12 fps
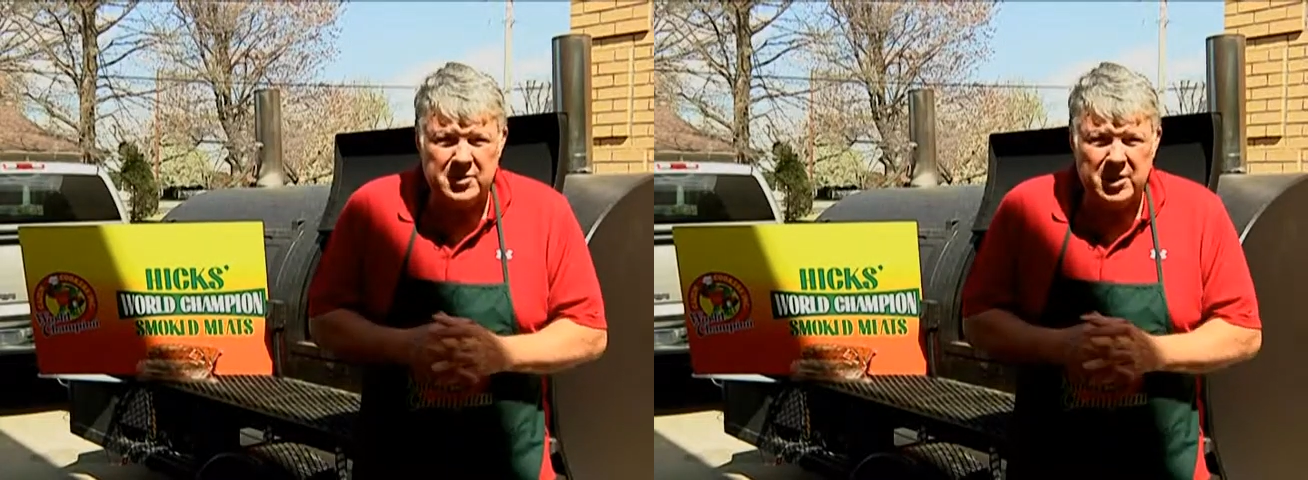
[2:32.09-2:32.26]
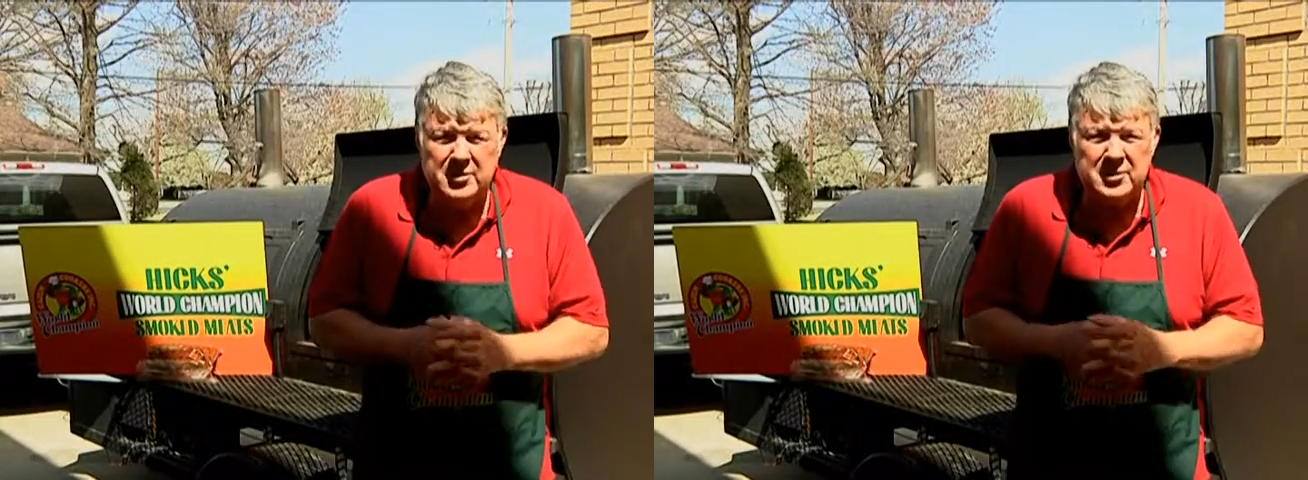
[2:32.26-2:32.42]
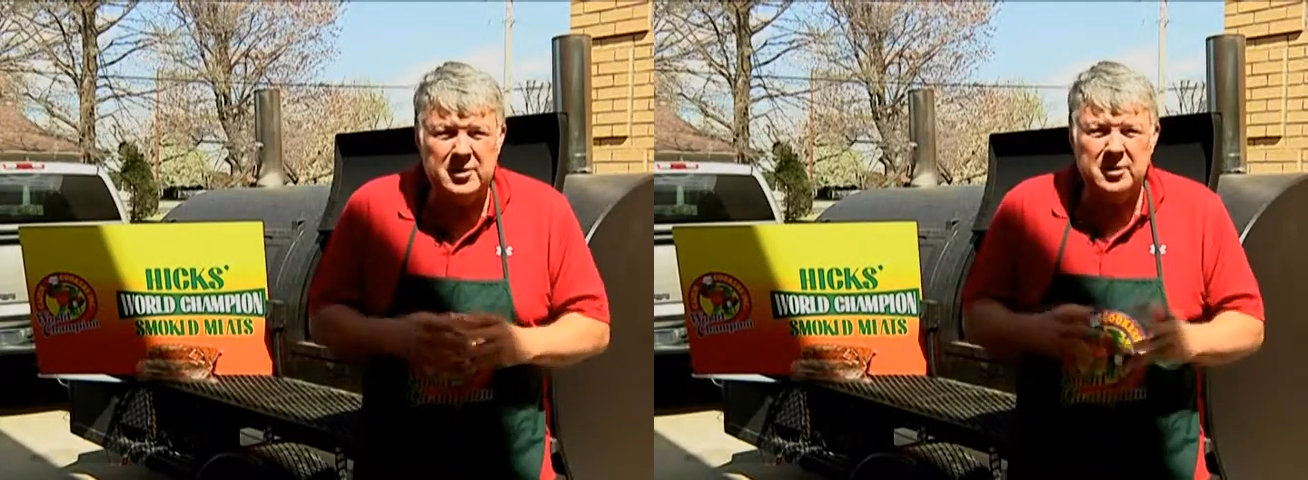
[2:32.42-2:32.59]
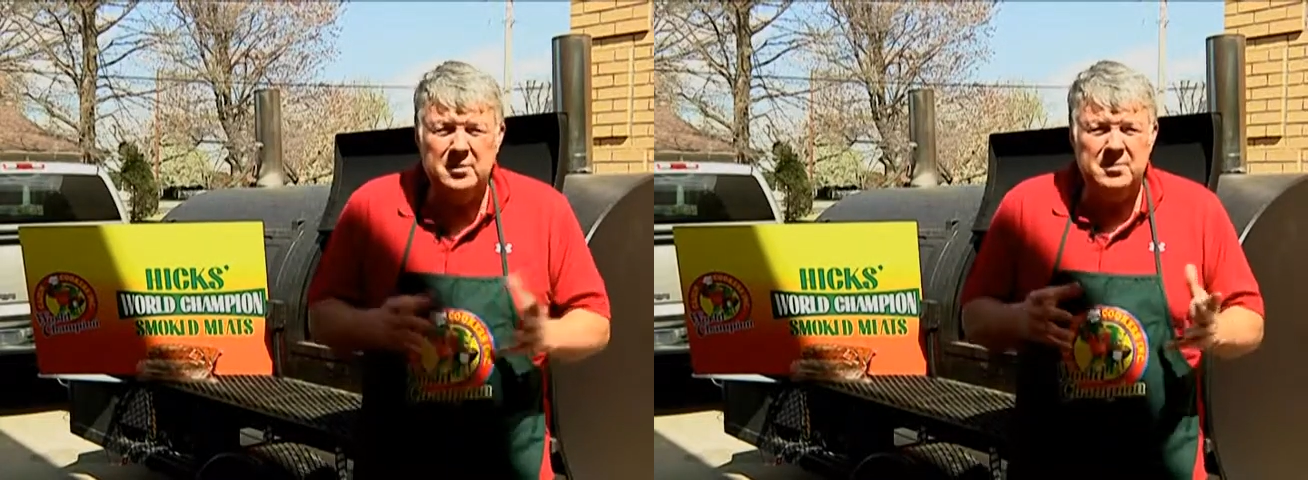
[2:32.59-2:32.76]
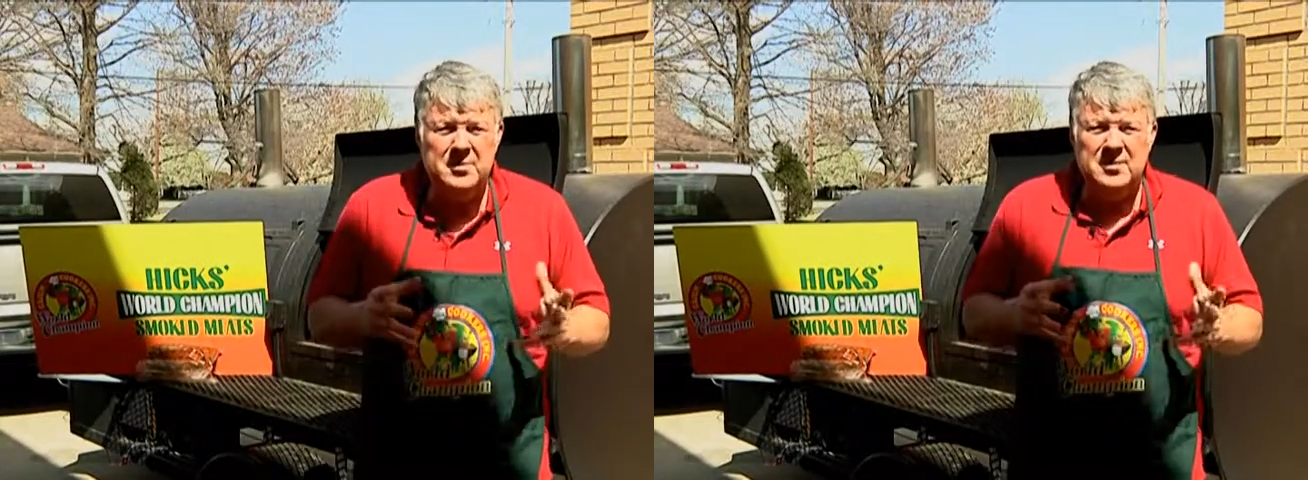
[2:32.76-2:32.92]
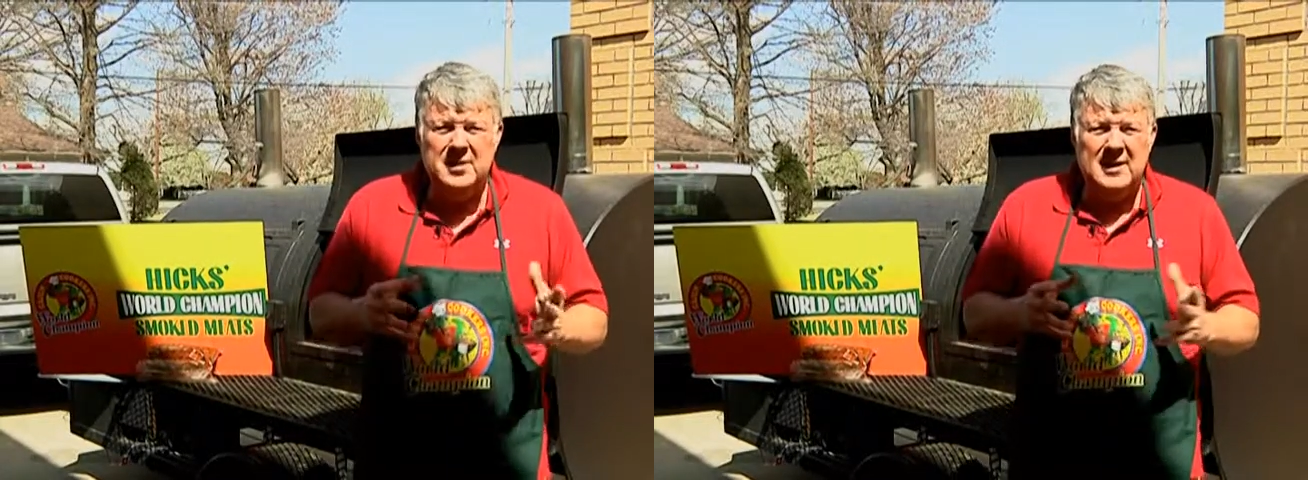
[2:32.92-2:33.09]
church
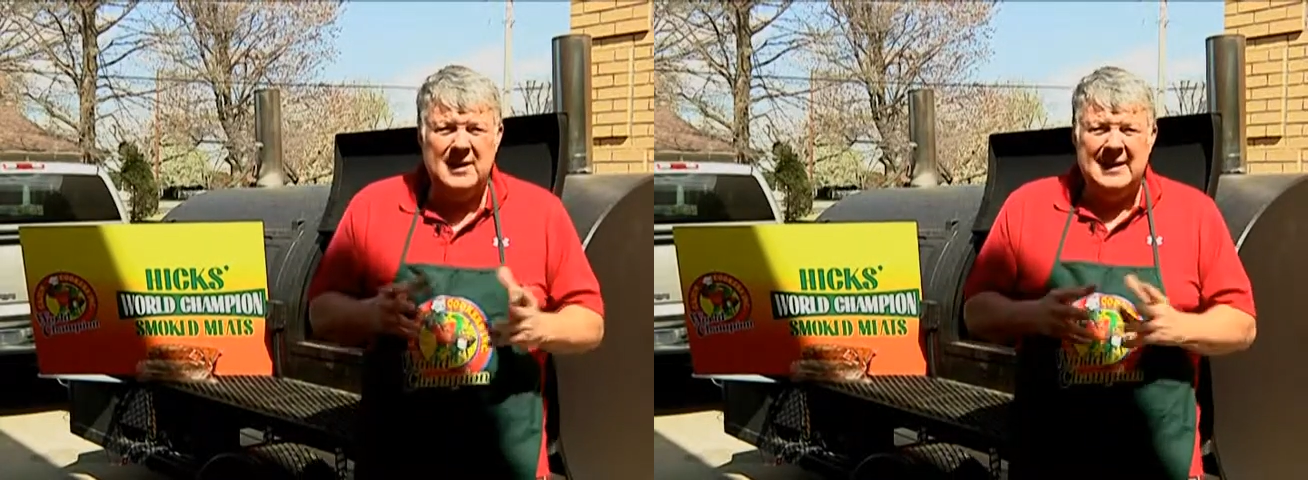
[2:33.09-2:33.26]
groups,